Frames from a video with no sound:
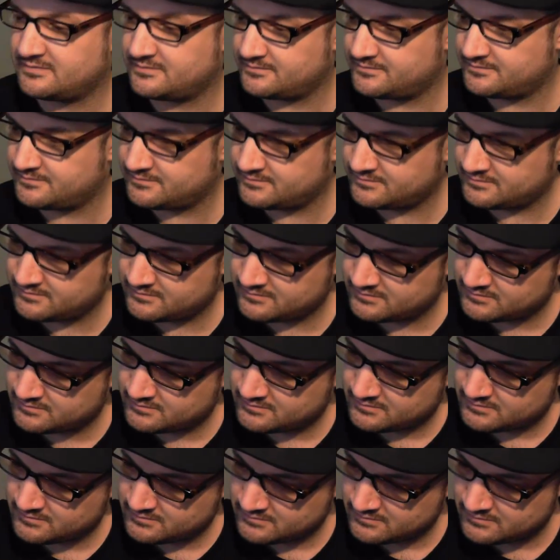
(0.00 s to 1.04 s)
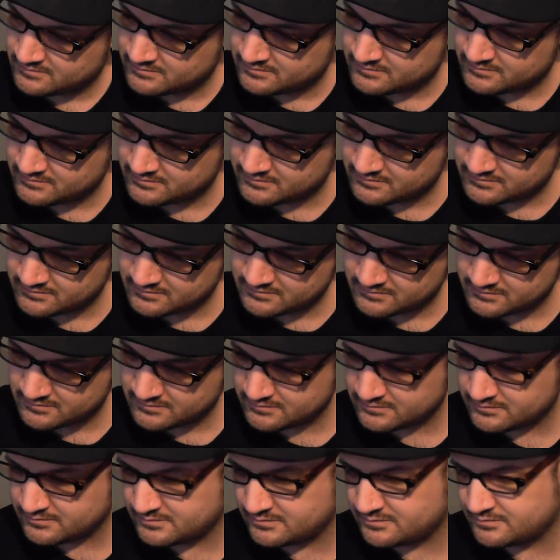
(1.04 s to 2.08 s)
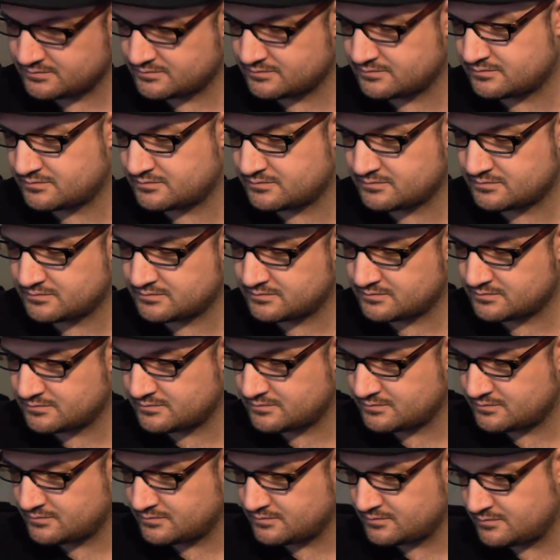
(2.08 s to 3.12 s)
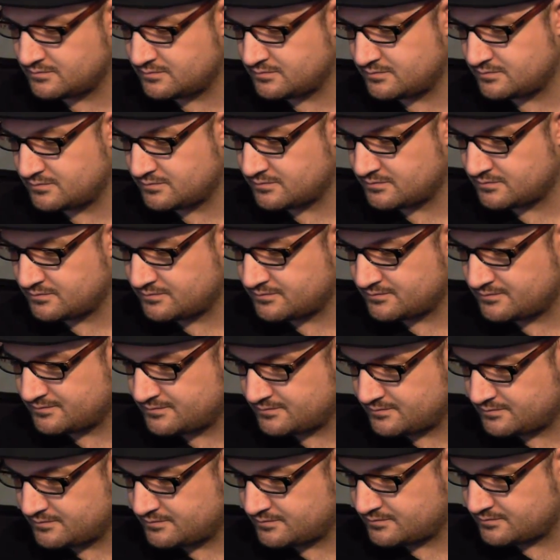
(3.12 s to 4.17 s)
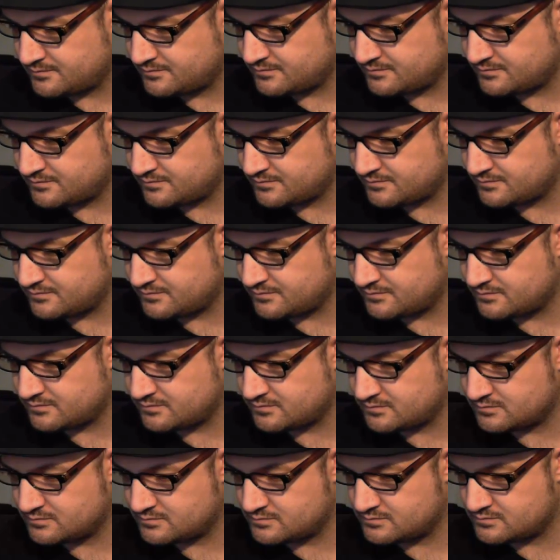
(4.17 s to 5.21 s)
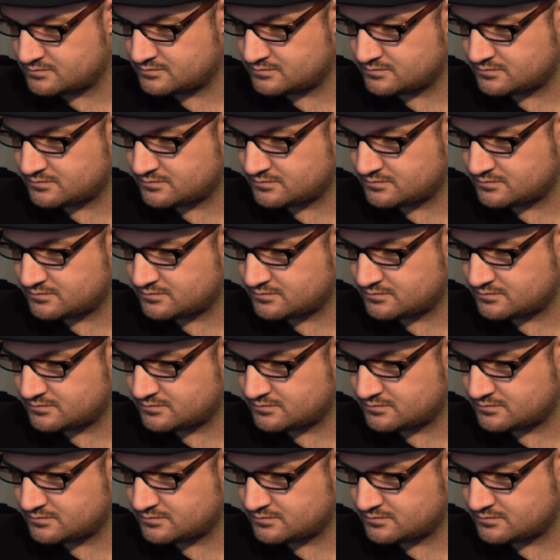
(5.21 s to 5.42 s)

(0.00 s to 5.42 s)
[no speech]